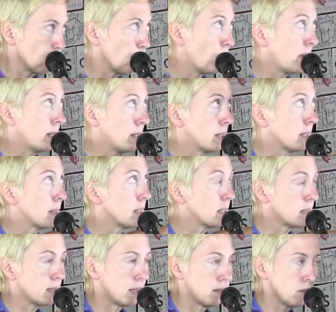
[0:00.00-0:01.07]
Run
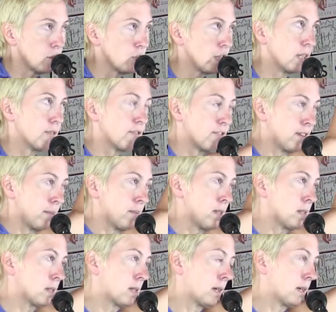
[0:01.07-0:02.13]
this energy from
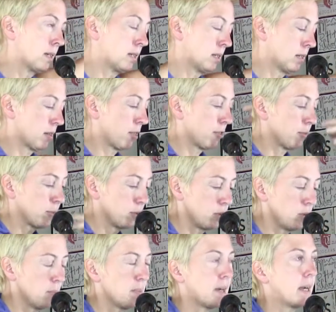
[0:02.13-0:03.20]
the sun through
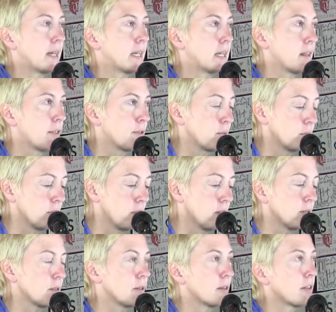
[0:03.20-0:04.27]
your body, through
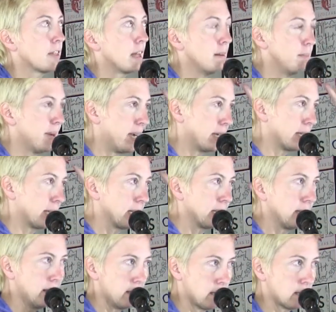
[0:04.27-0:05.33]
the earth, and back
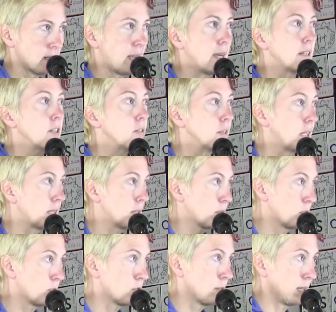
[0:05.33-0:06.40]
again. That's how you get your
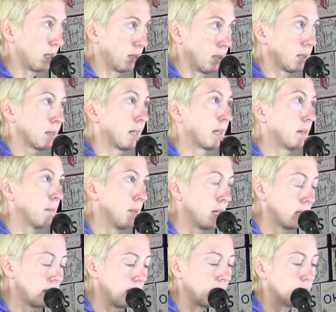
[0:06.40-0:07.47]
strength. It's like a
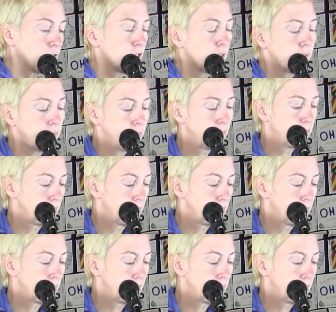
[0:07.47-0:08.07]
meditation.